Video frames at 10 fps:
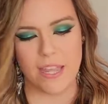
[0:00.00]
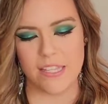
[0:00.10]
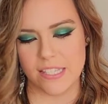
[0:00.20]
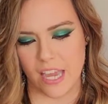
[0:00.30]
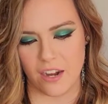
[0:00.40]

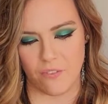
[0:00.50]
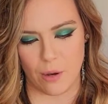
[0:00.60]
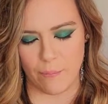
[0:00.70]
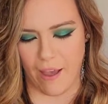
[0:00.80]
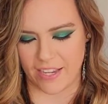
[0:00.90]
inside of
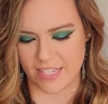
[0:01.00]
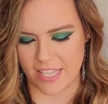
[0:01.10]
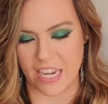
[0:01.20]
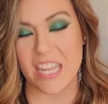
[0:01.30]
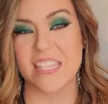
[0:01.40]
our box
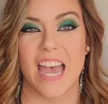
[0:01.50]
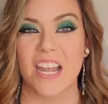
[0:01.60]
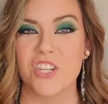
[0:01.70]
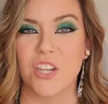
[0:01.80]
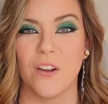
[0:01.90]
then is
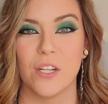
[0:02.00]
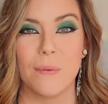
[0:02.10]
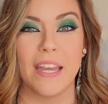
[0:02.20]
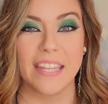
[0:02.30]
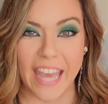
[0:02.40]
actually going to
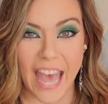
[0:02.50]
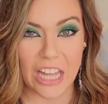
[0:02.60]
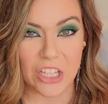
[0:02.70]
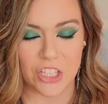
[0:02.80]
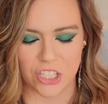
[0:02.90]
be a
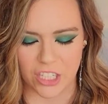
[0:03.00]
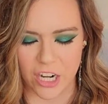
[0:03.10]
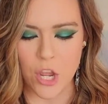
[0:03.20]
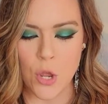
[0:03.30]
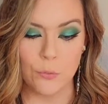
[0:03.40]

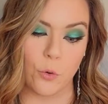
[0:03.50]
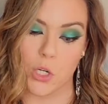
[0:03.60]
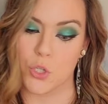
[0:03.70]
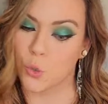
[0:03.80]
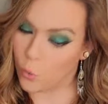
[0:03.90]
calendar
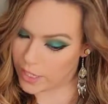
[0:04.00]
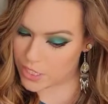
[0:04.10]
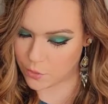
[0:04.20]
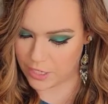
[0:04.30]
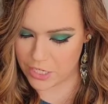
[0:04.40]
for
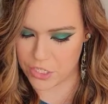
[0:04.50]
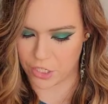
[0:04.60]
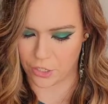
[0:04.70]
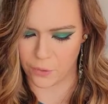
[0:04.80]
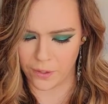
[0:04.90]

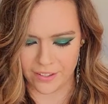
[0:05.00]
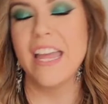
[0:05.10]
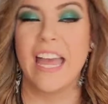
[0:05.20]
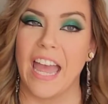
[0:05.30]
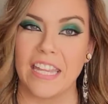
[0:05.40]
2022.
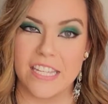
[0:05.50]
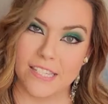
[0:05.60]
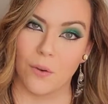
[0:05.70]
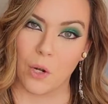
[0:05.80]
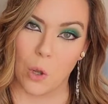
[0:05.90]
At
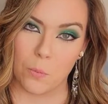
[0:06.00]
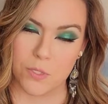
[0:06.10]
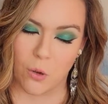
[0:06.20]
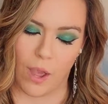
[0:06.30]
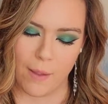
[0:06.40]
least I would hope
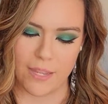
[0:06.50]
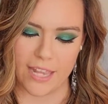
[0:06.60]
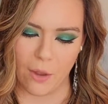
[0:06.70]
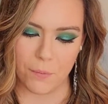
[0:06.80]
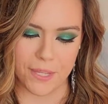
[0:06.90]
so. I mean,
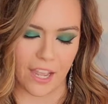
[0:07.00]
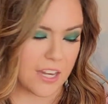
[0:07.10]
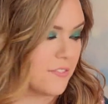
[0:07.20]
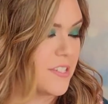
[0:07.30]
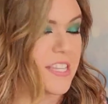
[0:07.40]
that would be
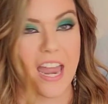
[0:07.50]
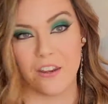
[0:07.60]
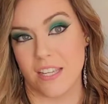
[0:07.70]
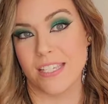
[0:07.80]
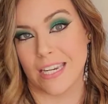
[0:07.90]
kind of sad
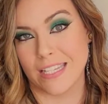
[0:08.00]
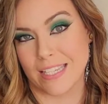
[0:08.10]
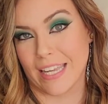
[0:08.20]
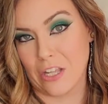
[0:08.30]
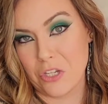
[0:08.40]
if they sent
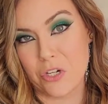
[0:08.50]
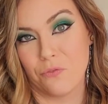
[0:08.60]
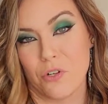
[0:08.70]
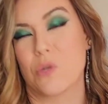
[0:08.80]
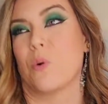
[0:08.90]
us a calendar
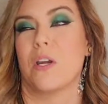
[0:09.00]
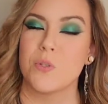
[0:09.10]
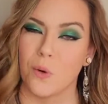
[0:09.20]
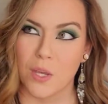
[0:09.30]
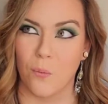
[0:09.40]
for
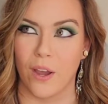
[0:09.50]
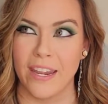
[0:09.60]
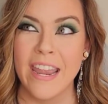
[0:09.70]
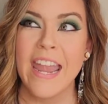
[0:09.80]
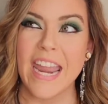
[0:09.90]

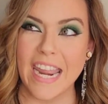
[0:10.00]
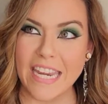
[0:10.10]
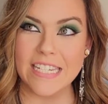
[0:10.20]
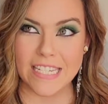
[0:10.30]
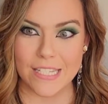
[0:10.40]
2021
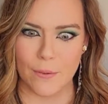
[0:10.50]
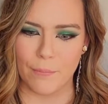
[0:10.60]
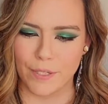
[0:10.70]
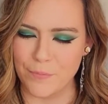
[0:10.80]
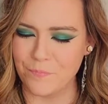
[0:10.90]
in December.